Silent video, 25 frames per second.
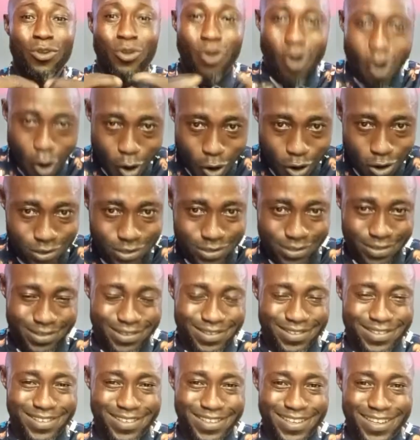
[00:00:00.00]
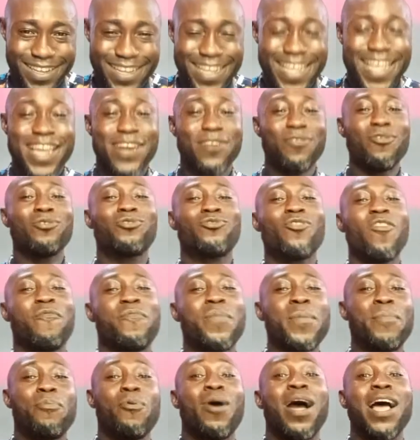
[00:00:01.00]
God. A lot
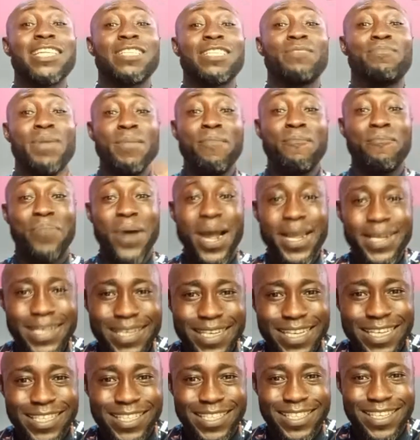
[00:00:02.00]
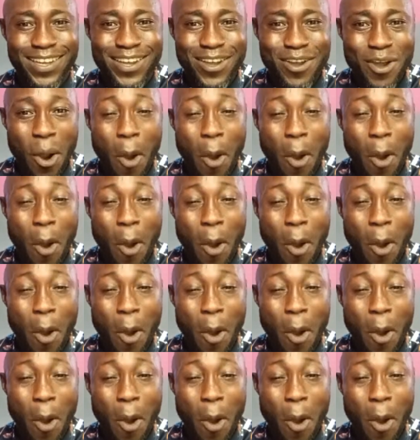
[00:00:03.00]
of people has been buying it.